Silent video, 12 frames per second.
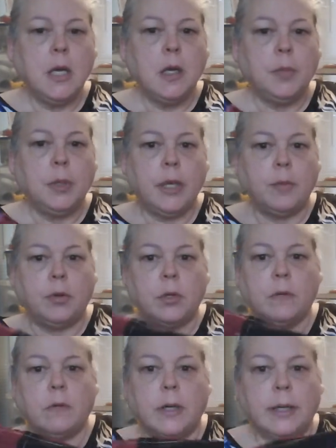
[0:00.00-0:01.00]
put that
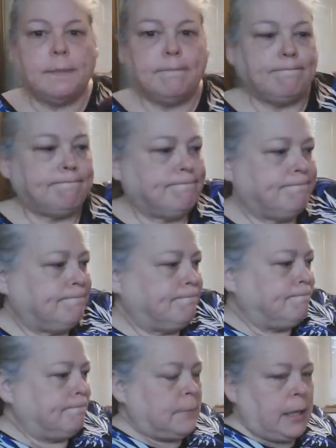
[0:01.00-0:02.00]
border on it,
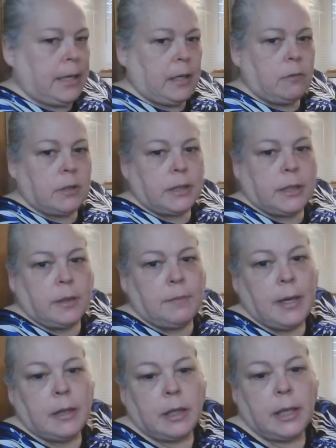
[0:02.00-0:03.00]
get it quilted and
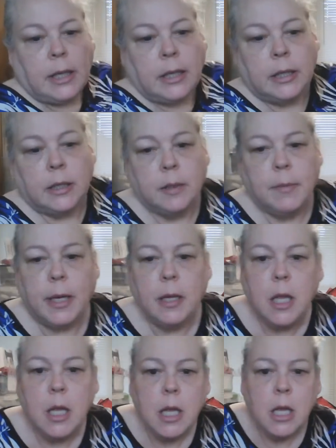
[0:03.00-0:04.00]
bound, and get it in the mail
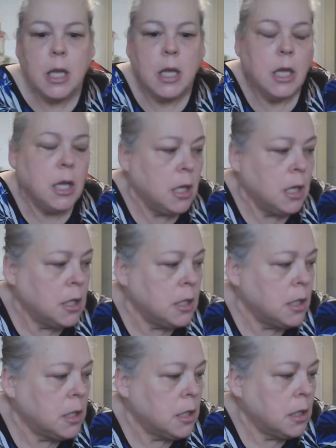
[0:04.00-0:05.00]

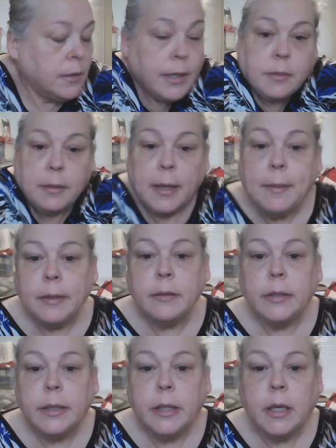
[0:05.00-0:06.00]
that's what I've been
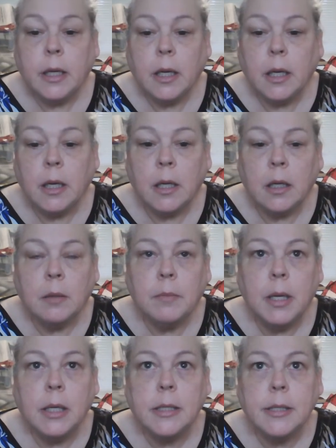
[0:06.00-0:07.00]
doing. Um,
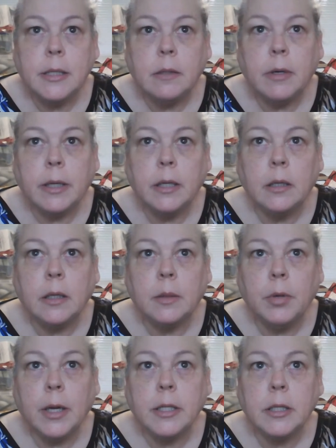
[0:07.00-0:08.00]
still working on
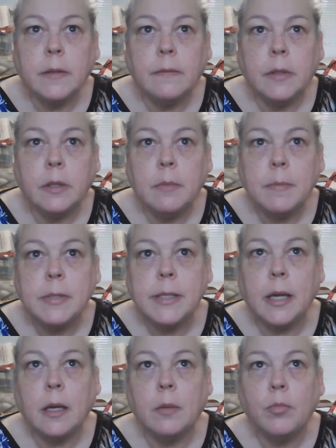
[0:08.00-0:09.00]
Project of Doom. I'm
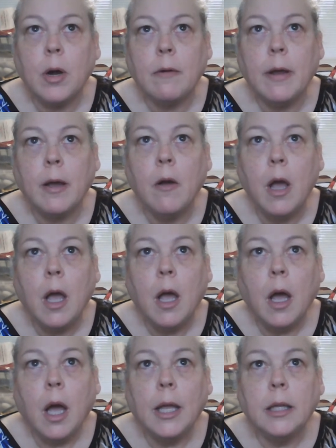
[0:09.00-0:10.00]
stuck on Poirot.
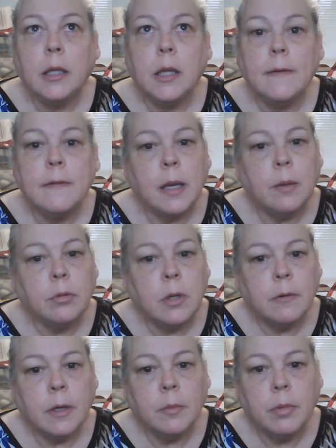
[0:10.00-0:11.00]
I love that
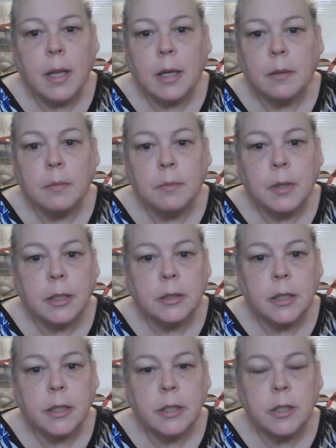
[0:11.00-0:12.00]
Poirot block block
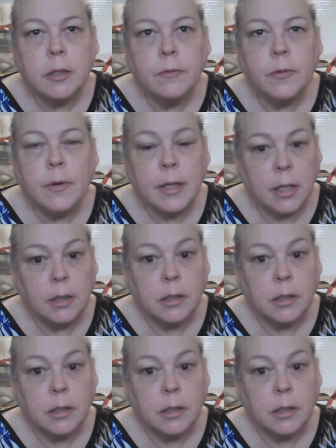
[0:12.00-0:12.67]
that Jennifer. I think